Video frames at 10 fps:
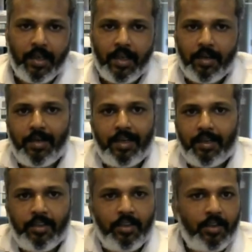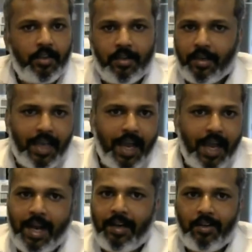but your
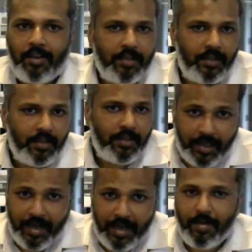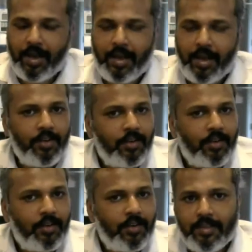CAT or NMAT or
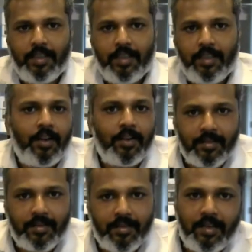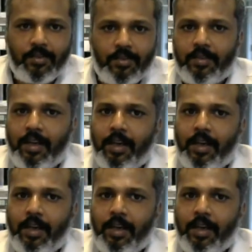CMAT or ZAT scores are